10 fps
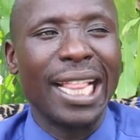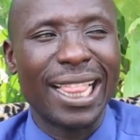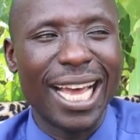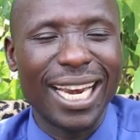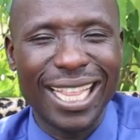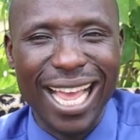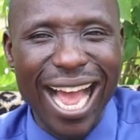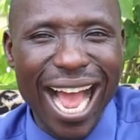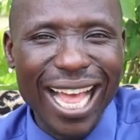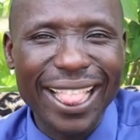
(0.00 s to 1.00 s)
than the
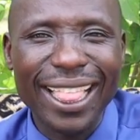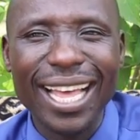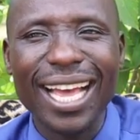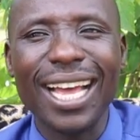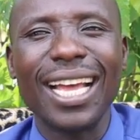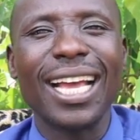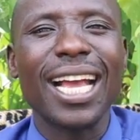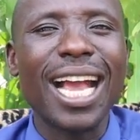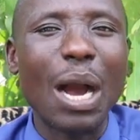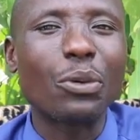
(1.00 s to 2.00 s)
other
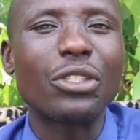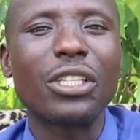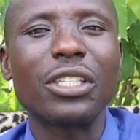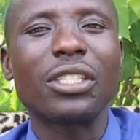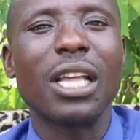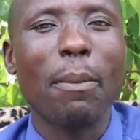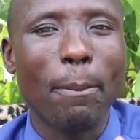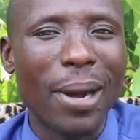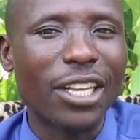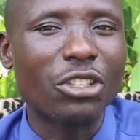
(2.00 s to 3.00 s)
counties
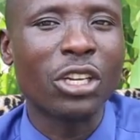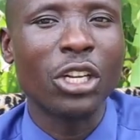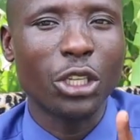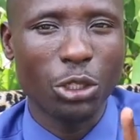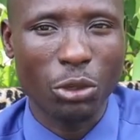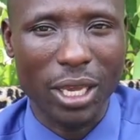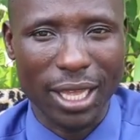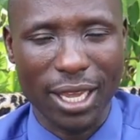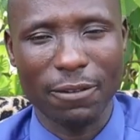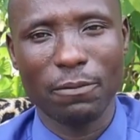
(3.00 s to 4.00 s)
merged together.